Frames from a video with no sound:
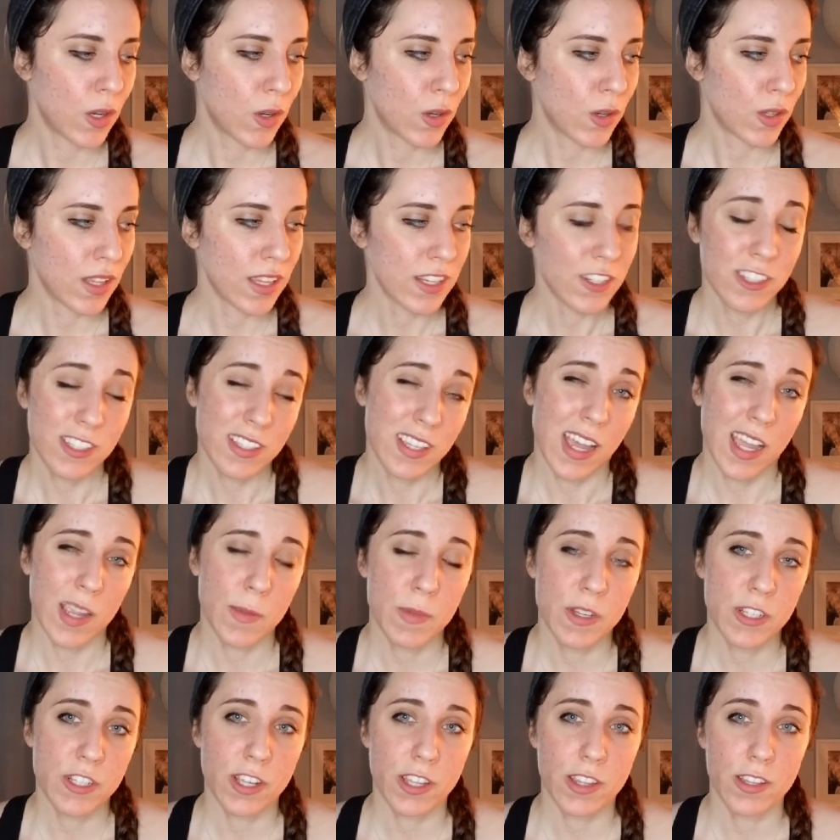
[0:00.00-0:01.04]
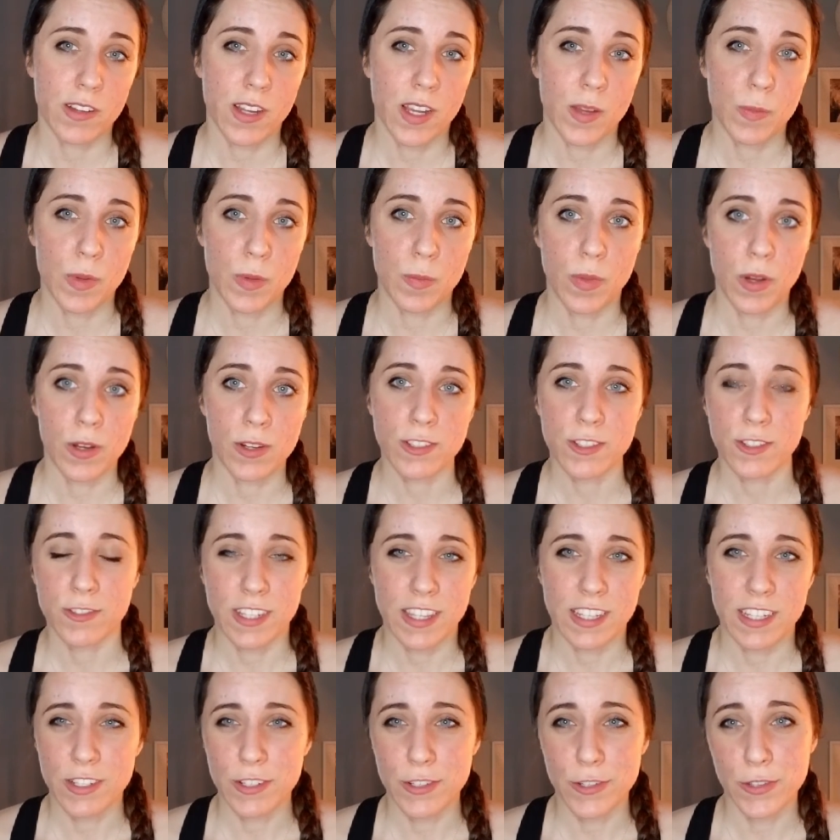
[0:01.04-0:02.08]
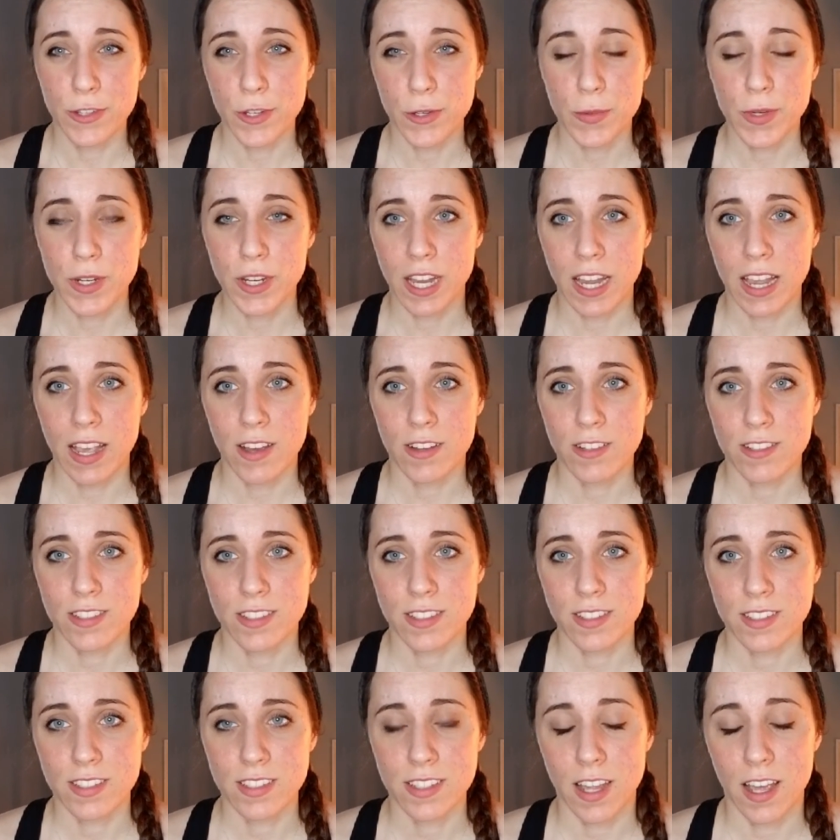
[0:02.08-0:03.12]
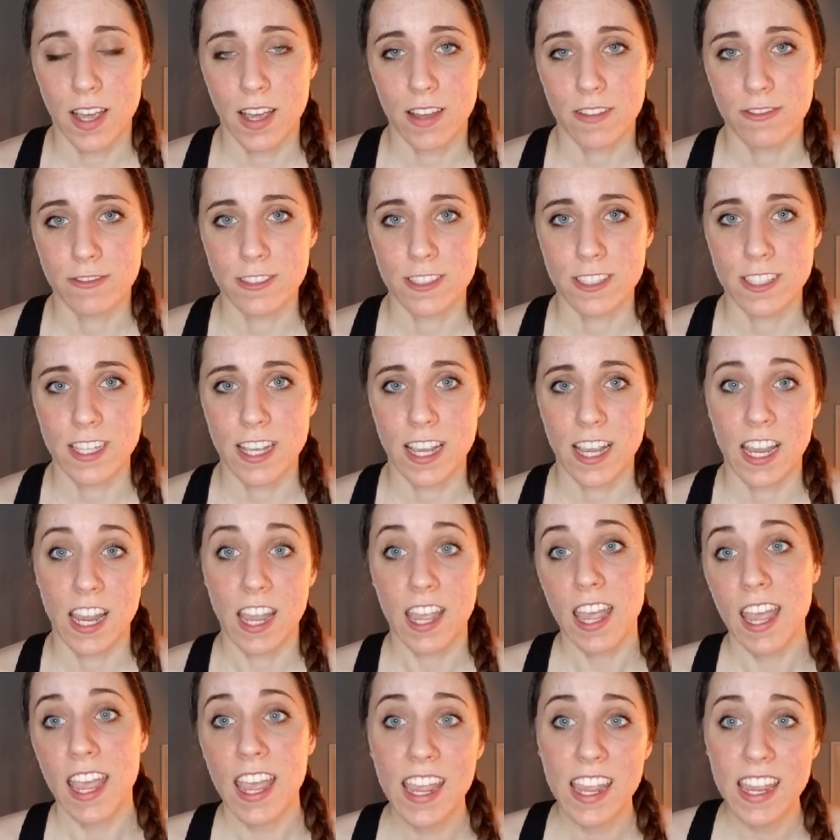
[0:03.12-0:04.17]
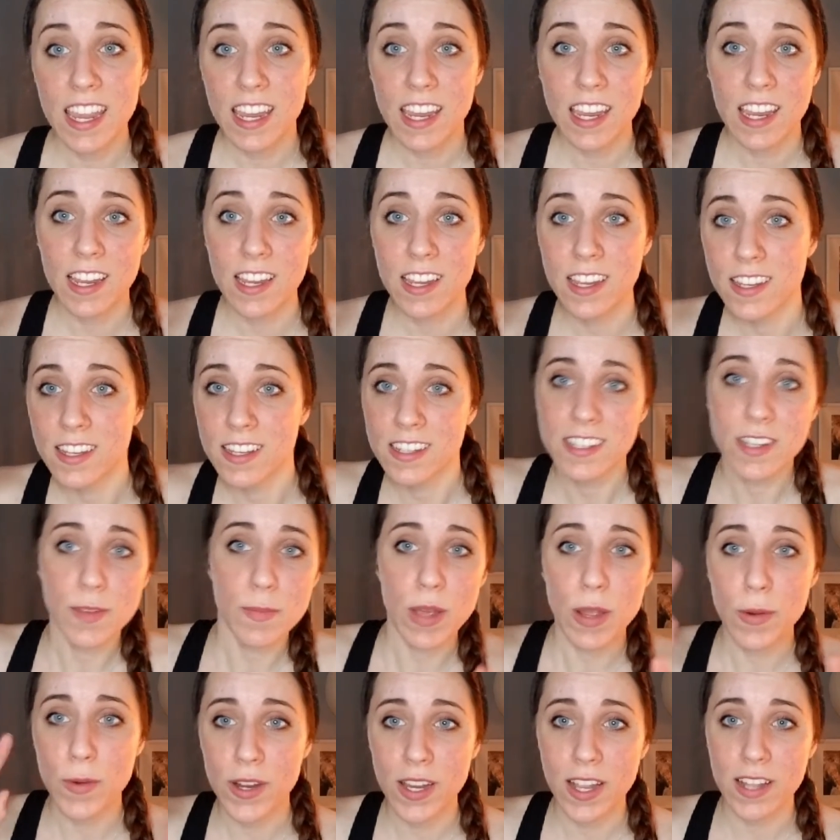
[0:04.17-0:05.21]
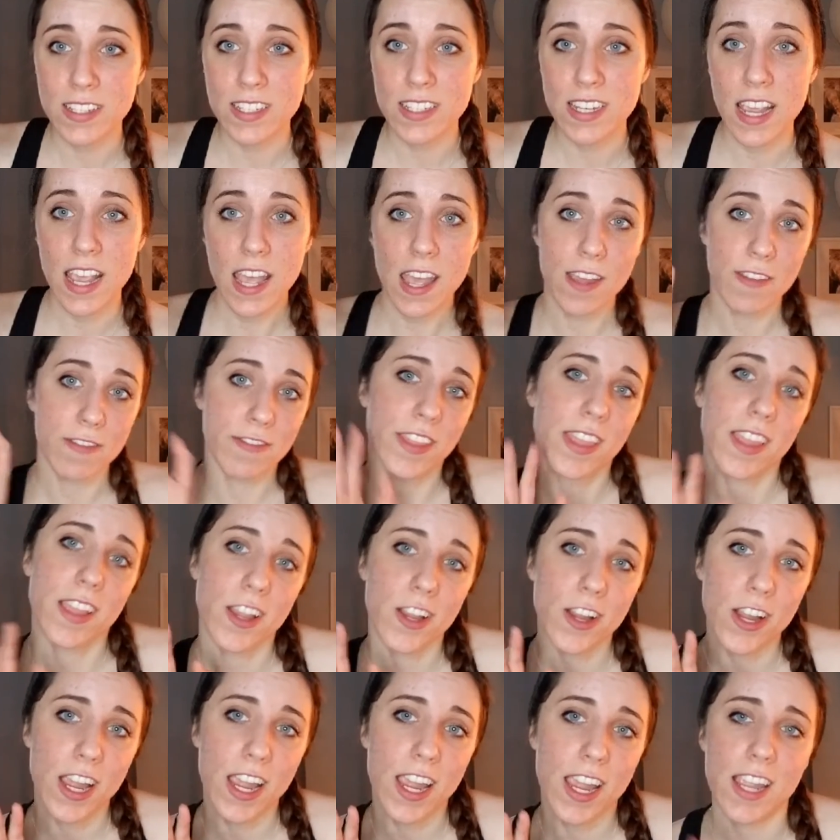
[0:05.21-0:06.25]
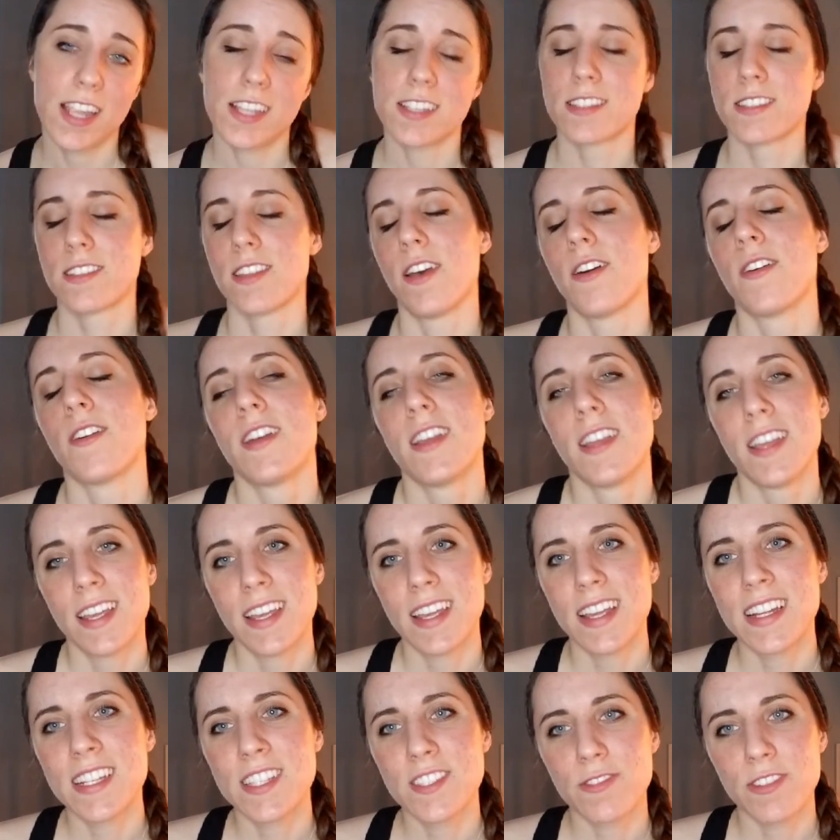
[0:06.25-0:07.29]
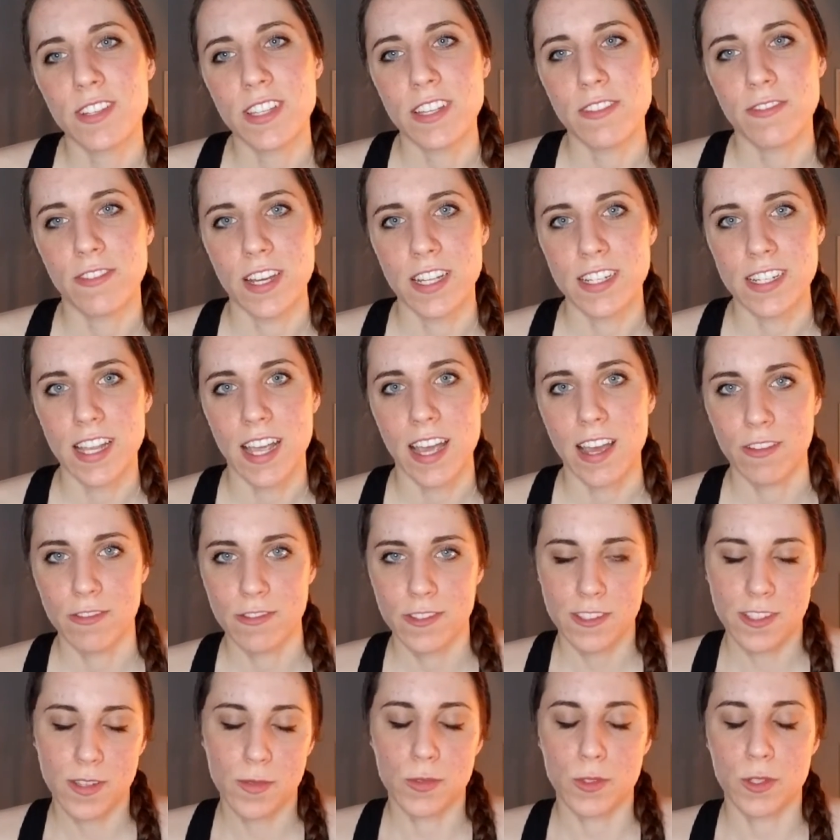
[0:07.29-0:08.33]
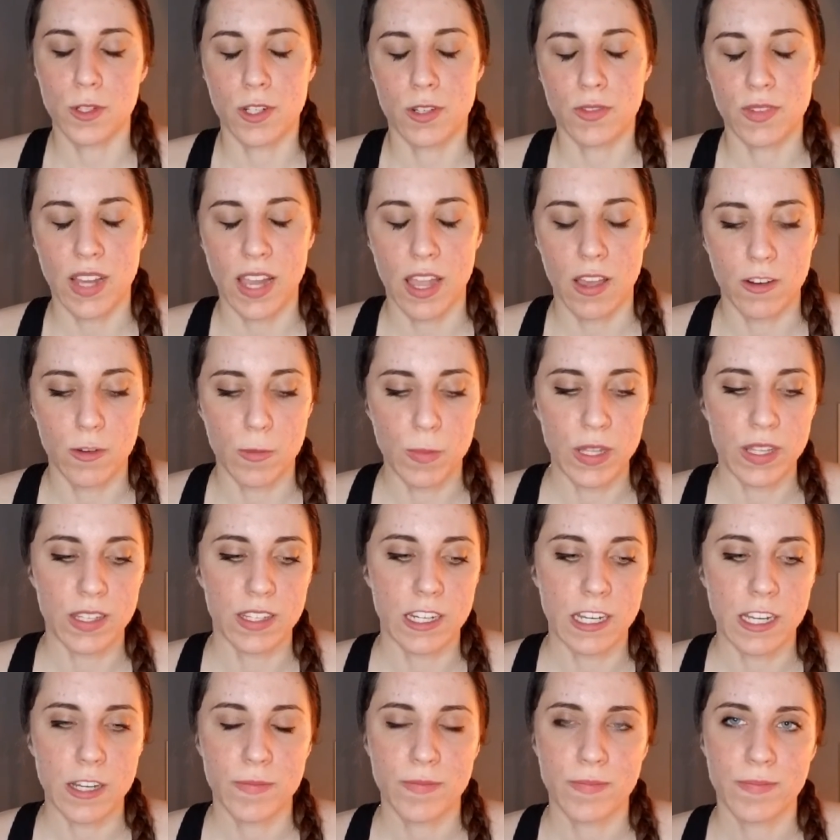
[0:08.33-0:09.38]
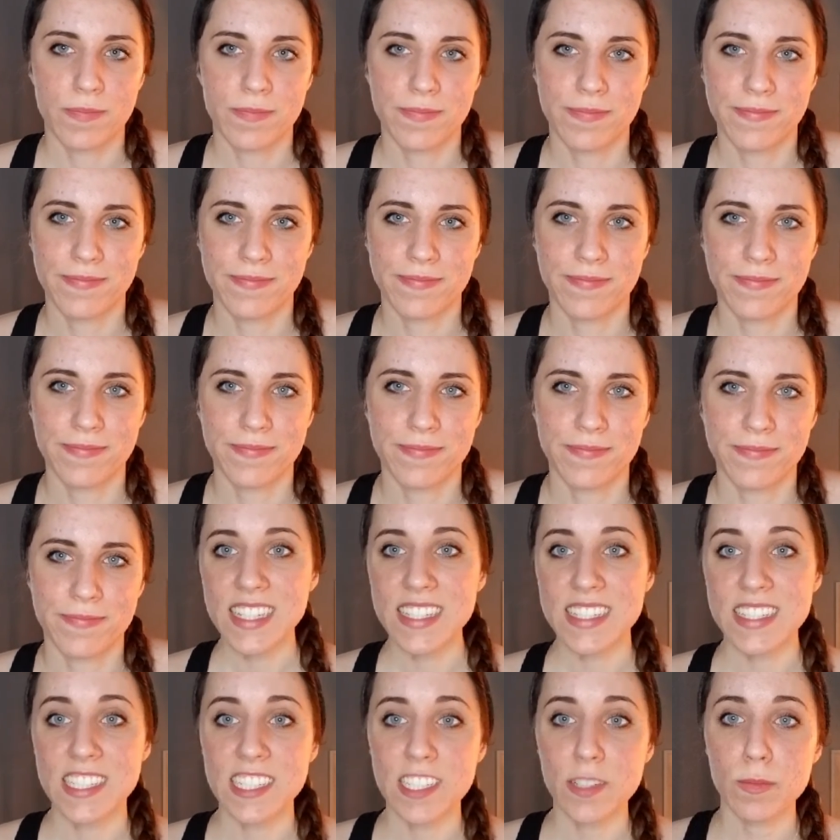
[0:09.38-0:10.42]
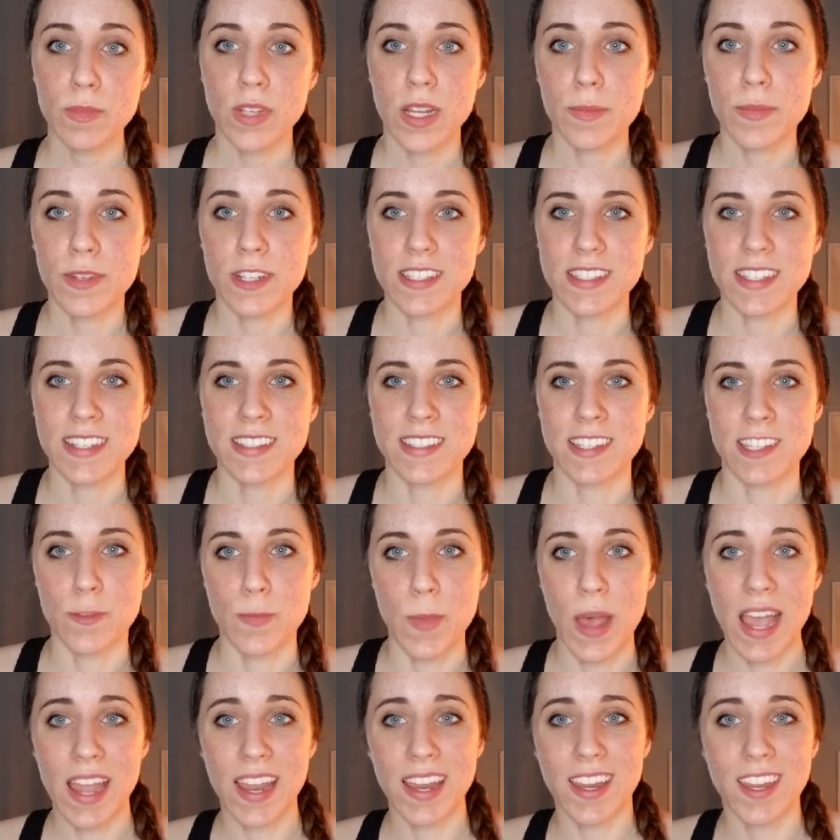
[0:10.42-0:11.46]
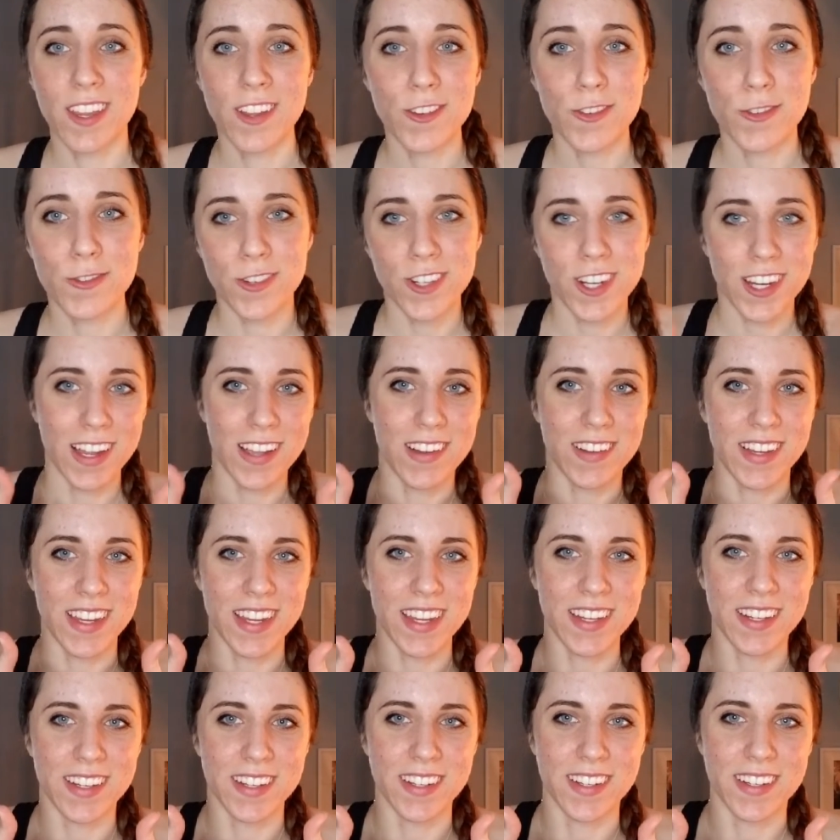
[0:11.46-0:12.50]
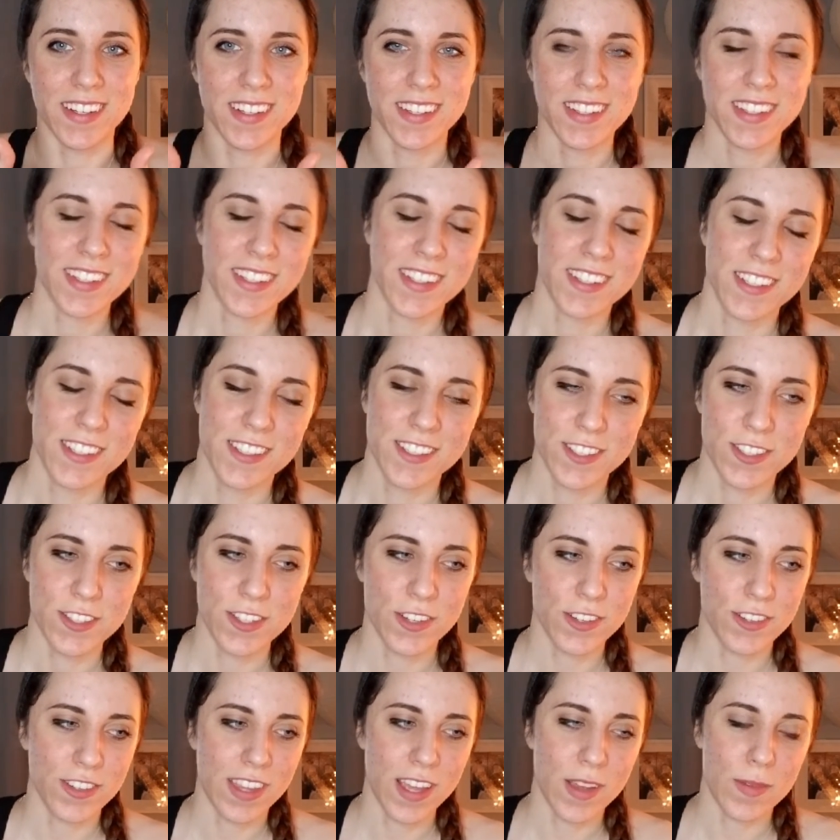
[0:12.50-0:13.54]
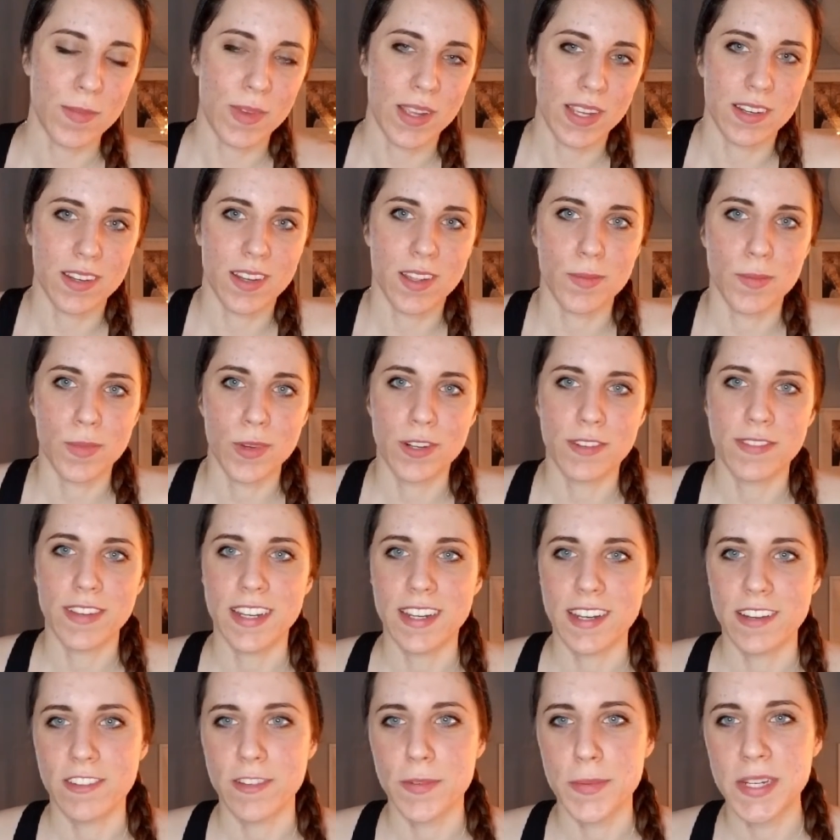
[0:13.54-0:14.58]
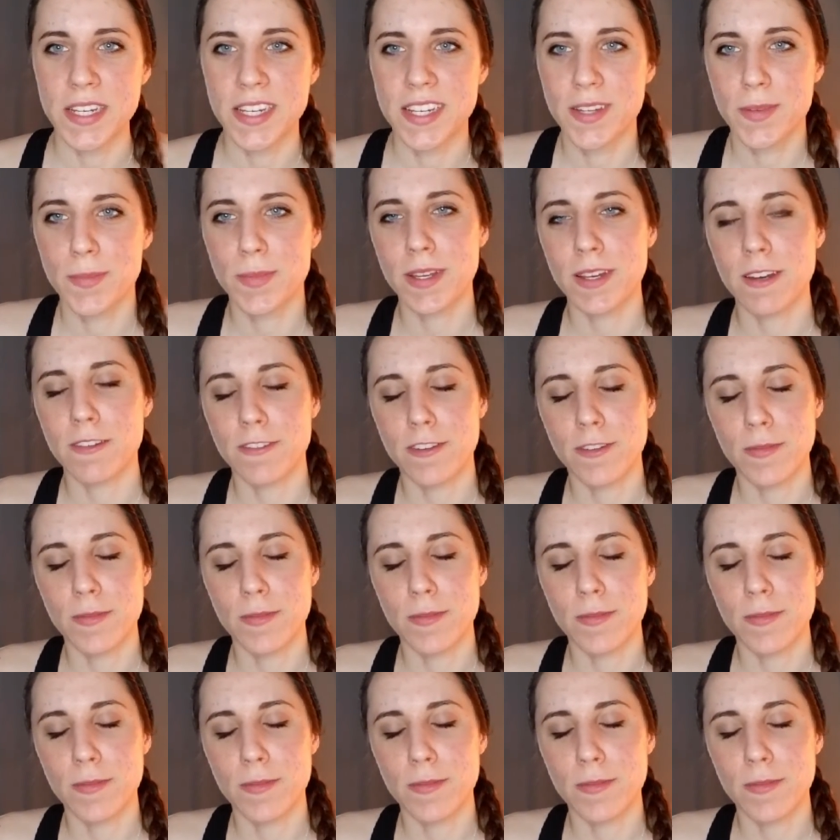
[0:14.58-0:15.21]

they just hype each other up and post when they do their workouts and stuff and say, hey, did my workout today, feeling great. So it's really fun to have some sort of accountability. Tip number 6 is buying cute workout gear. So that might not motivate everybody, but for